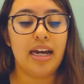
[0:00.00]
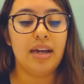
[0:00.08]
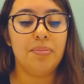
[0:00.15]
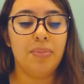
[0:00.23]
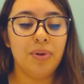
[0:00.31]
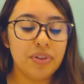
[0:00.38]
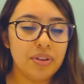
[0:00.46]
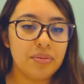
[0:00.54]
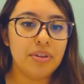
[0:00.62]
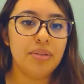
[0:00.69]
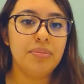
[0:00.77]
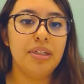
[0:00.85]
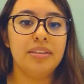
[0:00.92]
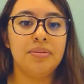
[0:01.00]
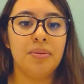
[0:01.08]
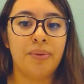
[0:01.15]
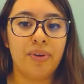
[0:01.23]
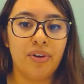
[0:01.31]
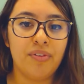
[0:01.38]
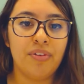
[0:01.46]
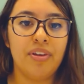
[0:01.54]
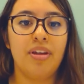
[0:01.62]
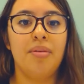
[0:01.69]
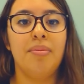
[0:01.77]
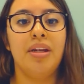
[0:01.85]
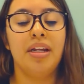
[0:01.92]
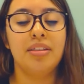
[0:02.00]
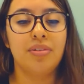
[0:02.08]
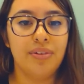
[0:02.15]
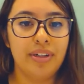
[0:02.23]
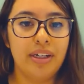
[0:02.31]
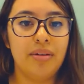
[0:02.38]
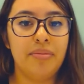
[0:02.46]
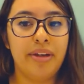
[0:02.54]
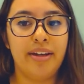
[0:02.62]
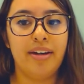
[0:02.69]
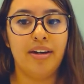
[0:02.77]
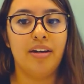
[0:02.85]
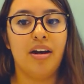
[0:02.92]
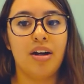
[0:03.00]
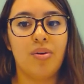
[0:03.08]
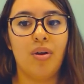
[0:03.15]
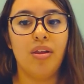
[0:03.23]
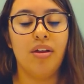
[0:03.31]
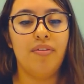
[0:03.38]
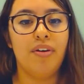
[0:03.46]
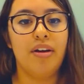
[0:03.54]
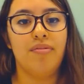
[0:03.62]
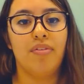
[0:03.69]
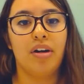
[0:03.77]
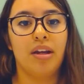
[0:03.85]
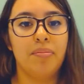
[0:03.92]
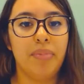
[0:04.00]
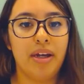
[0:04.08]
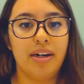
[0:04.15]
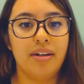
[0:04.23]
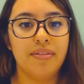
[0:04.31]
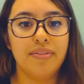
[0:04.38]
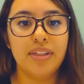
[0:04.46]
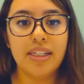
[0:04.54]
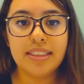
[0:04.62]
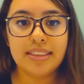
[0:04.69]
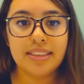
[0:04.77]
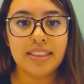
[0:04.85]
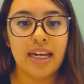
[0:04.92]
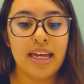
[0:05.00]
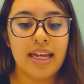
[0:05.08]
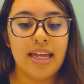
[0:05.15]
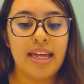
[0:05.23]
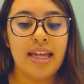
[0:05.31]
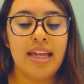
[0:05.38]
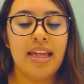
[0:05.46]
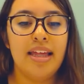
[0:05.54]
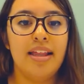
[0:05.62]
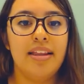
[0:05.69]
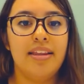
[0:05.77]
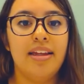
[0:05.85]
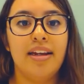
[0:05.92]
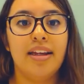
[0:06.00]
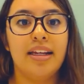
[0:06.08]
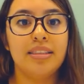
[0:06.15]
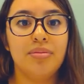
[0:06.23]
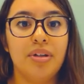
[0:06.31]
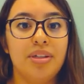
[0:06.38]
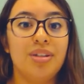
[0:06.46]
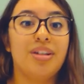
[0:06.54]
I pulled the rebates, we went over them, and I told him he did not qualify for competitive lease. Then guess what?